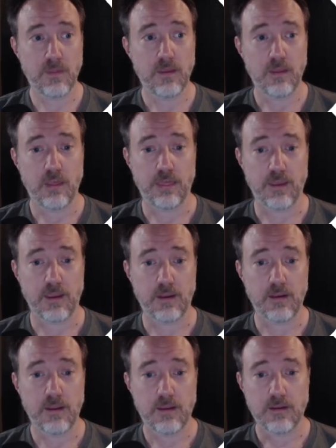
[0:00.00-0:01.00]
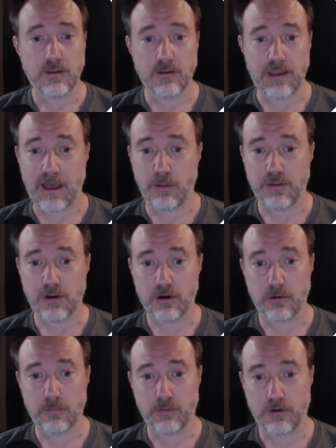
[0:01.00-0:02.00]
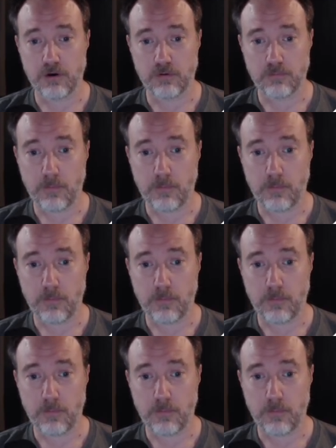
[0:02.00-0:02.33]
then now they're